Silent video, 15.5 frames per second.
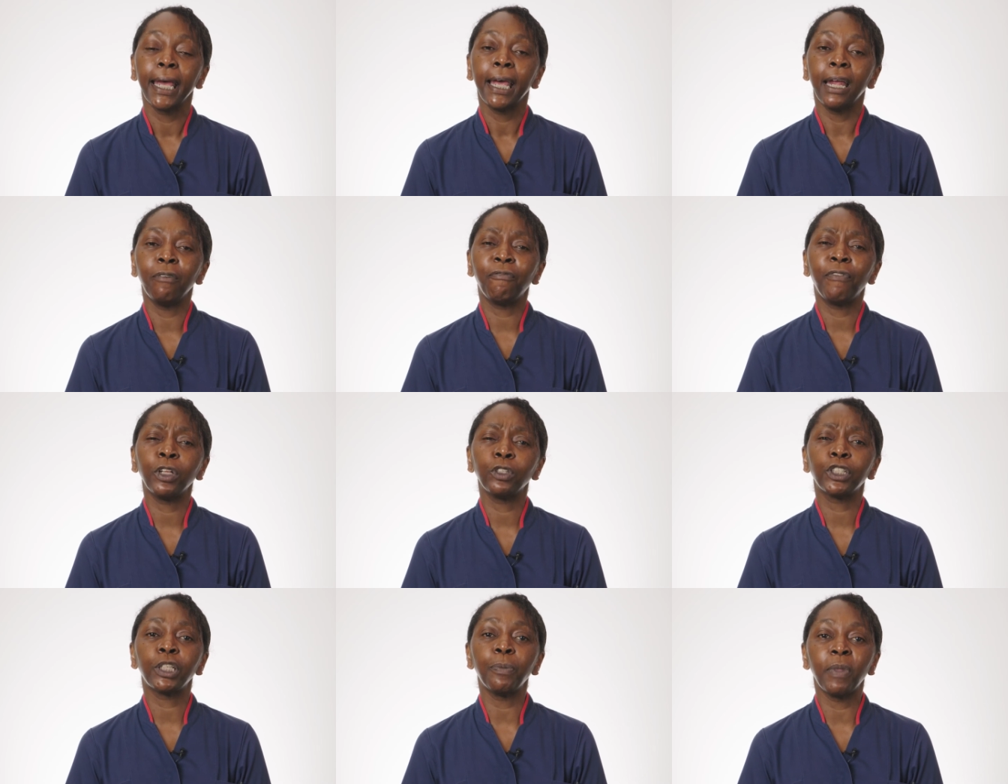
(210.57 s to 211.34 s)
and
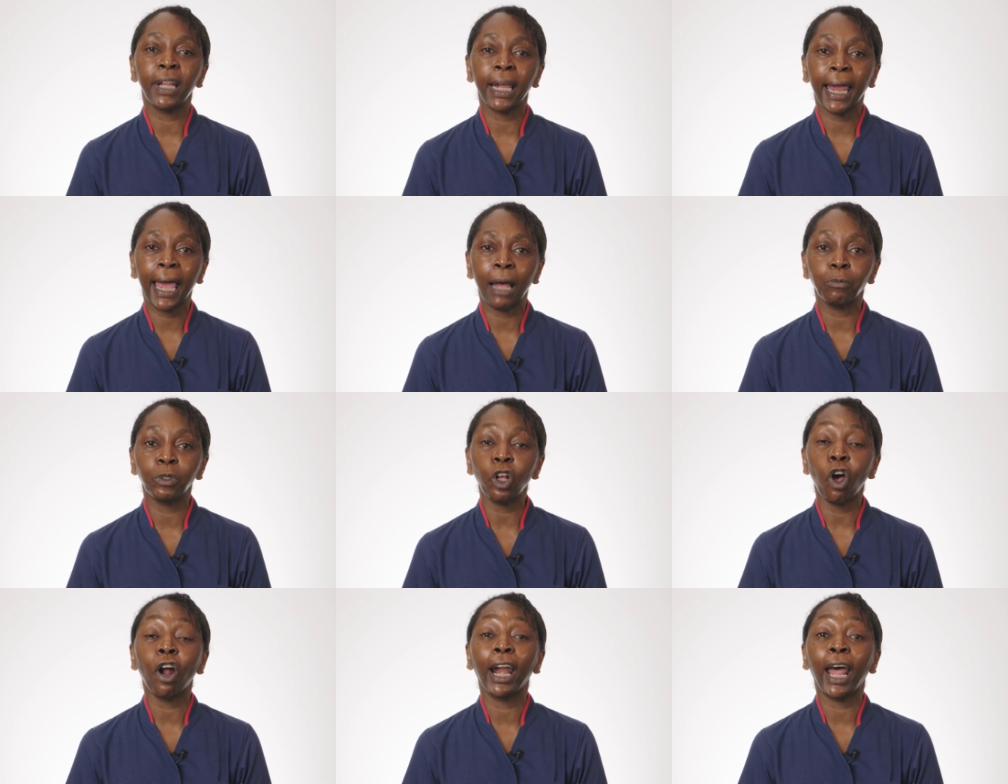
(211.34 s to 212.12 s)
filled some of the
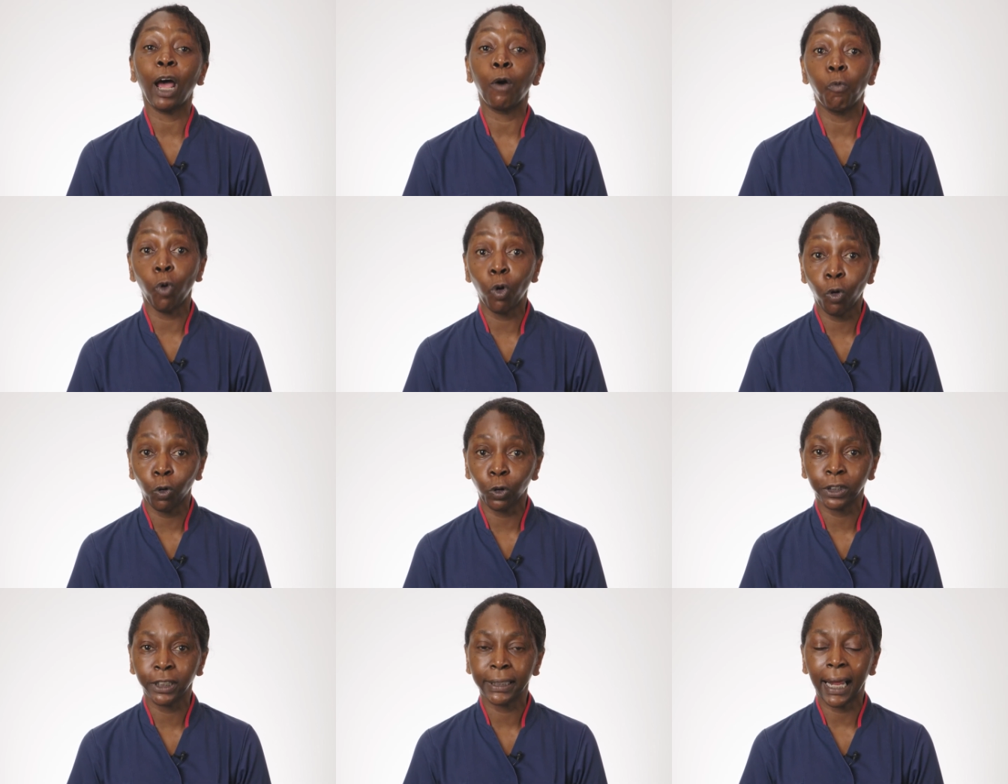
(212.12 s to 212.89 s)
gaps on our
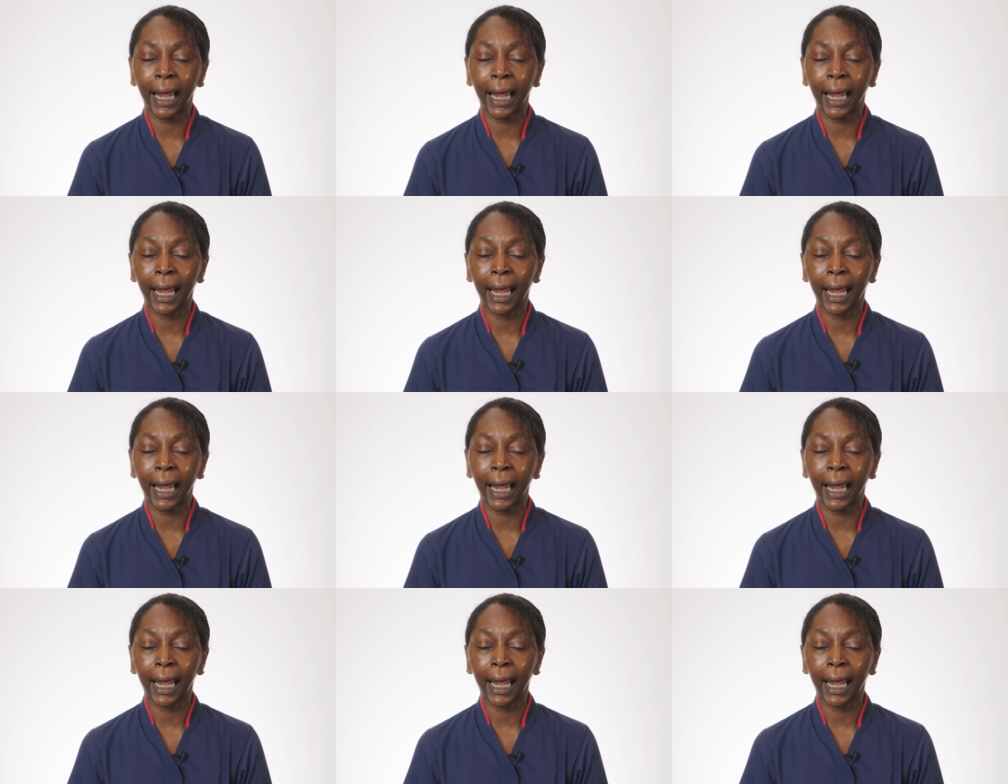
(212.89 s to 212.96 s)
wards.